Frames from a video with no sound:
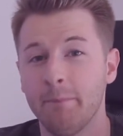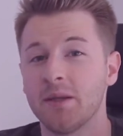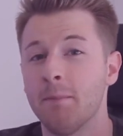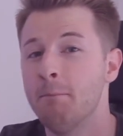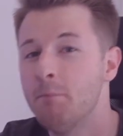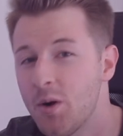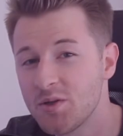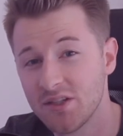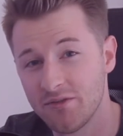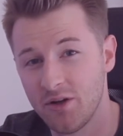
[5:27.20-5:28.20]
but
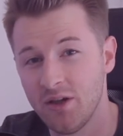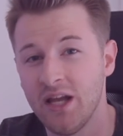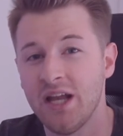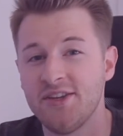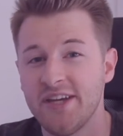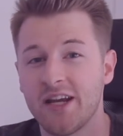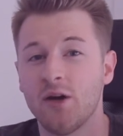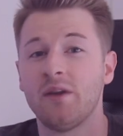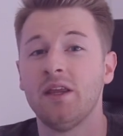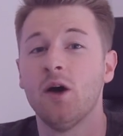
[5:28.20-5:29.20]
most of all, check
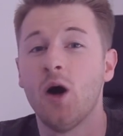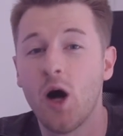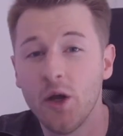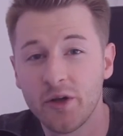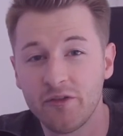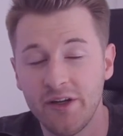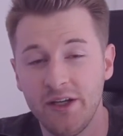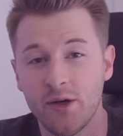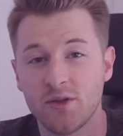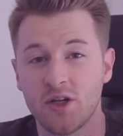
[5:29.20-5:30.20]
out the other
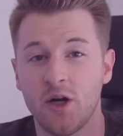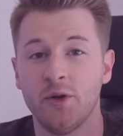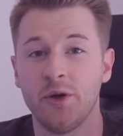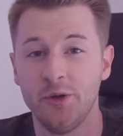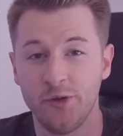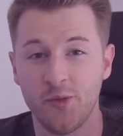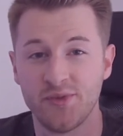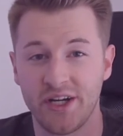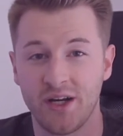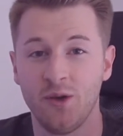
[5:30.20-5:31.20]
videos on our YouTube
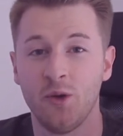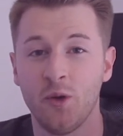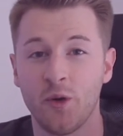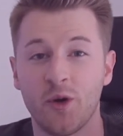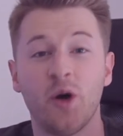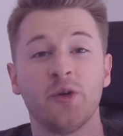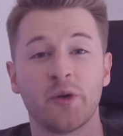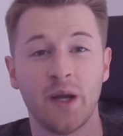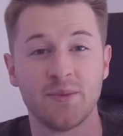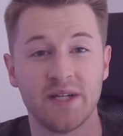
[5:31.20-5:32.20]
channel or on our
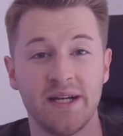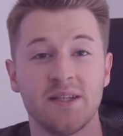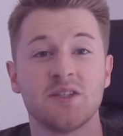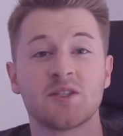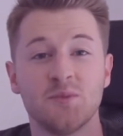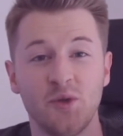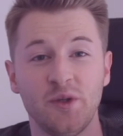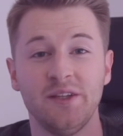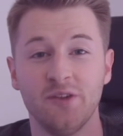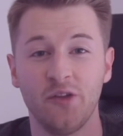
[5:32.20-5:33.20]
website
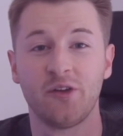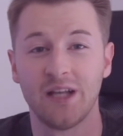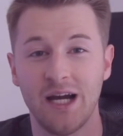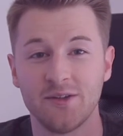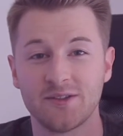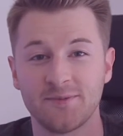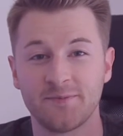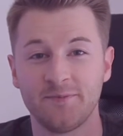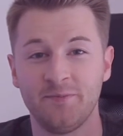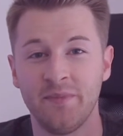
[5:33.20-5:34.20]
smoothy.cloud.
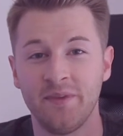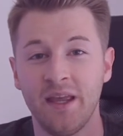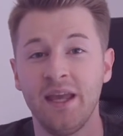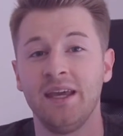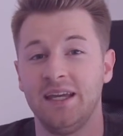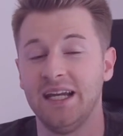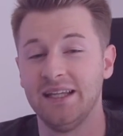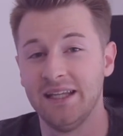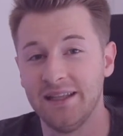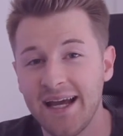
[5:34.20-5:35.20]

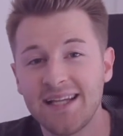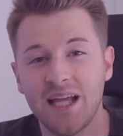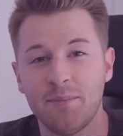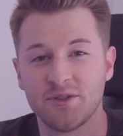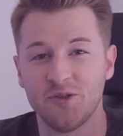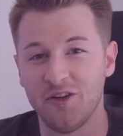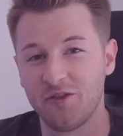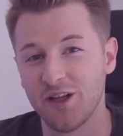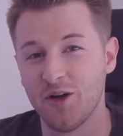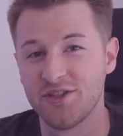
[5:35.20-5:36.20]
In the next episode
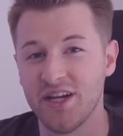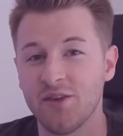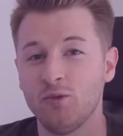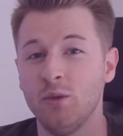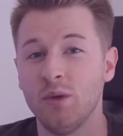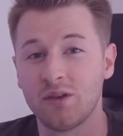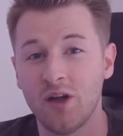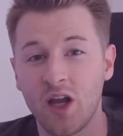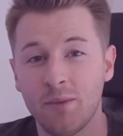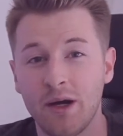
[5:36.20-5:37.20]
of CloudChat, we will
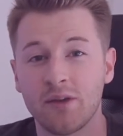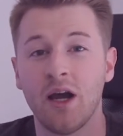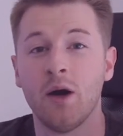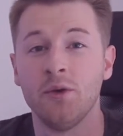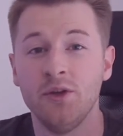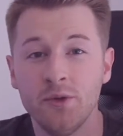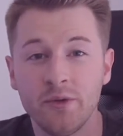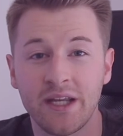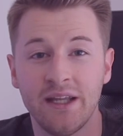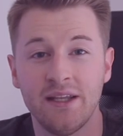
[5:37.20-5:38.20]
talk about how you
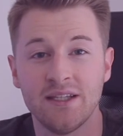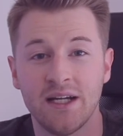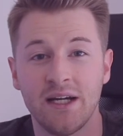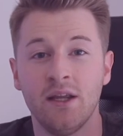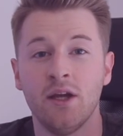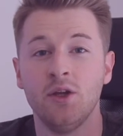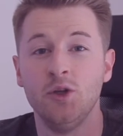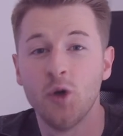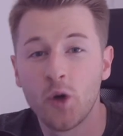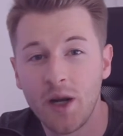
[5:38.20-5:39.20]
can design
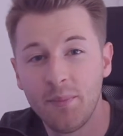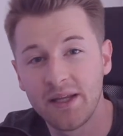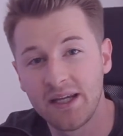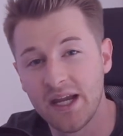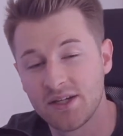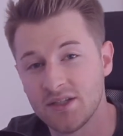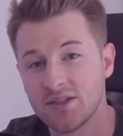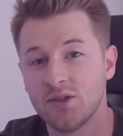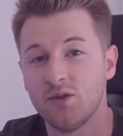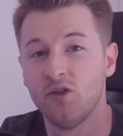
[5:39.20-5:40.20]
your
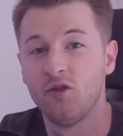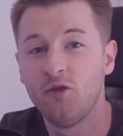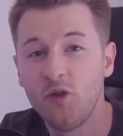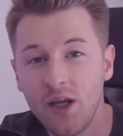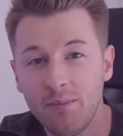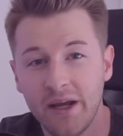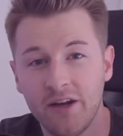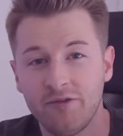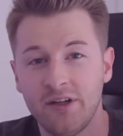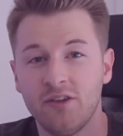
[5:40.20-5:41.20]
applications to fully
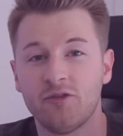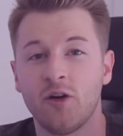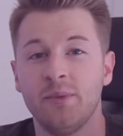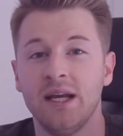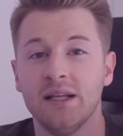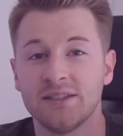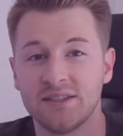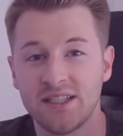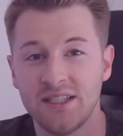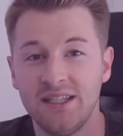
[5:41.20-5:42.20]
benefit from the
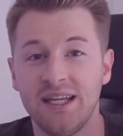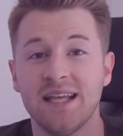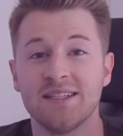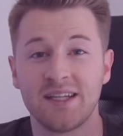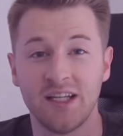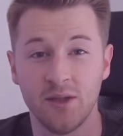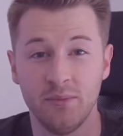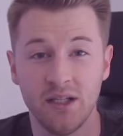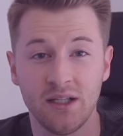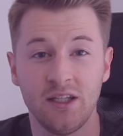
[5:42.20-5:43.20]
elasticity and
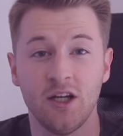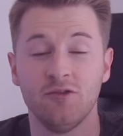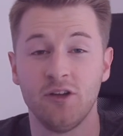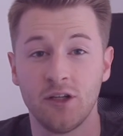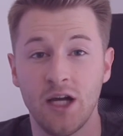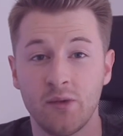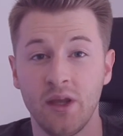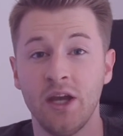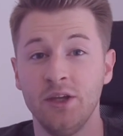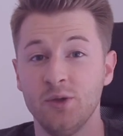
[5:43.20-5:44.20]
scalability of the cloud
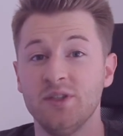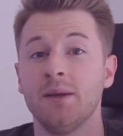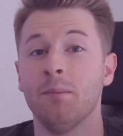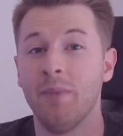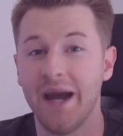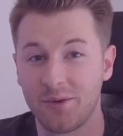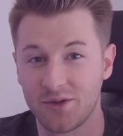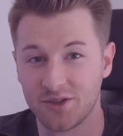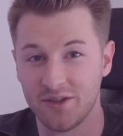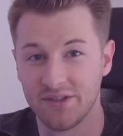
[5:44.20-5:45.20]
using
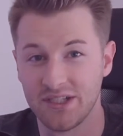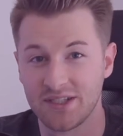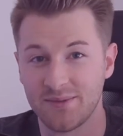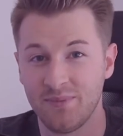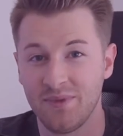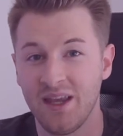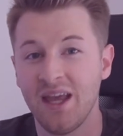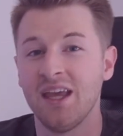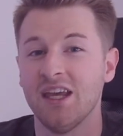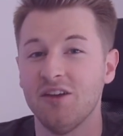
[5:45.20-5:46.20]
microservices.
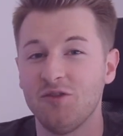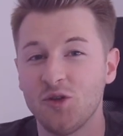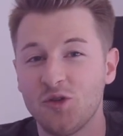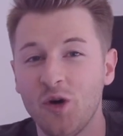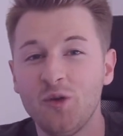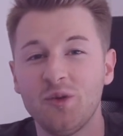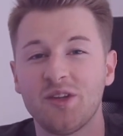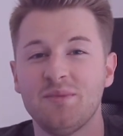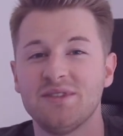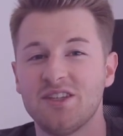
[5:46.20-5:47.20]
If you don't want
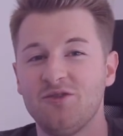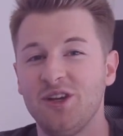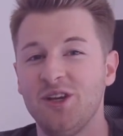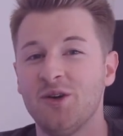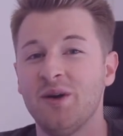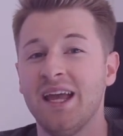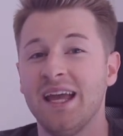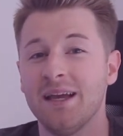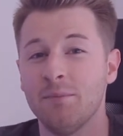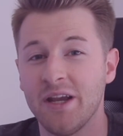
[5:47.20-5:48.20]
to miss this video,
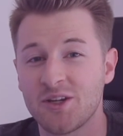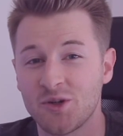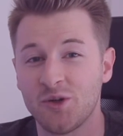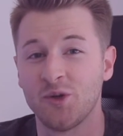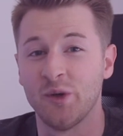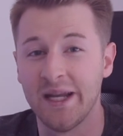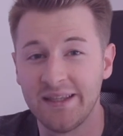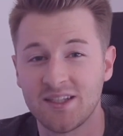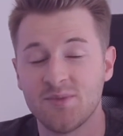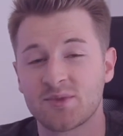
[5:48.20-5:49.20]
make sure to
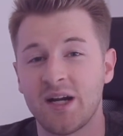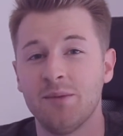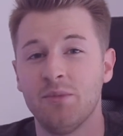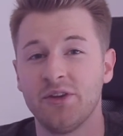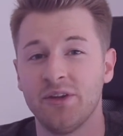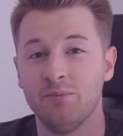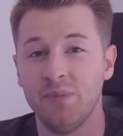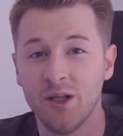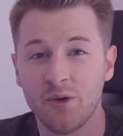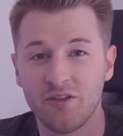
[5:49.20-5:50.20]
hit the subscribe button
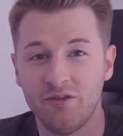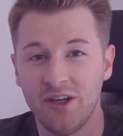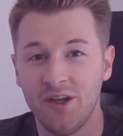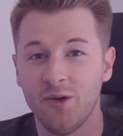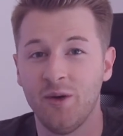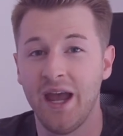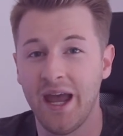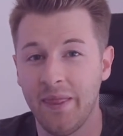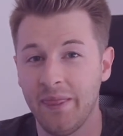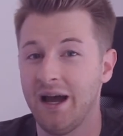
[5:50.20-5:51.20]
below the video,
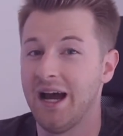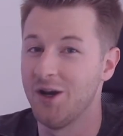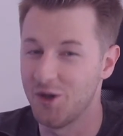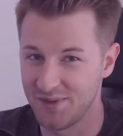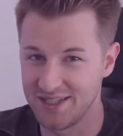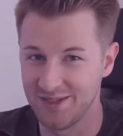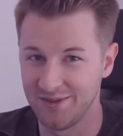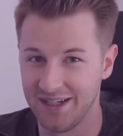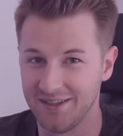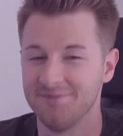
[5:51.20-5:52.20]
and I hope to see you
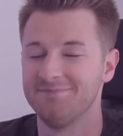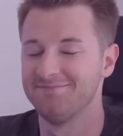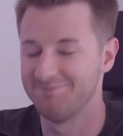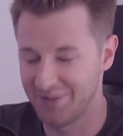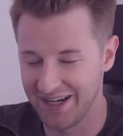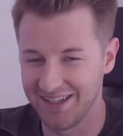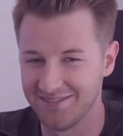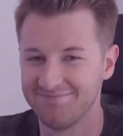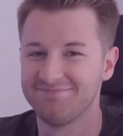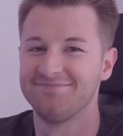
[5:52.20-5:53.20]
then.
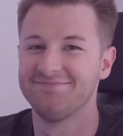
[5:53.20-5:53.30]
Bye.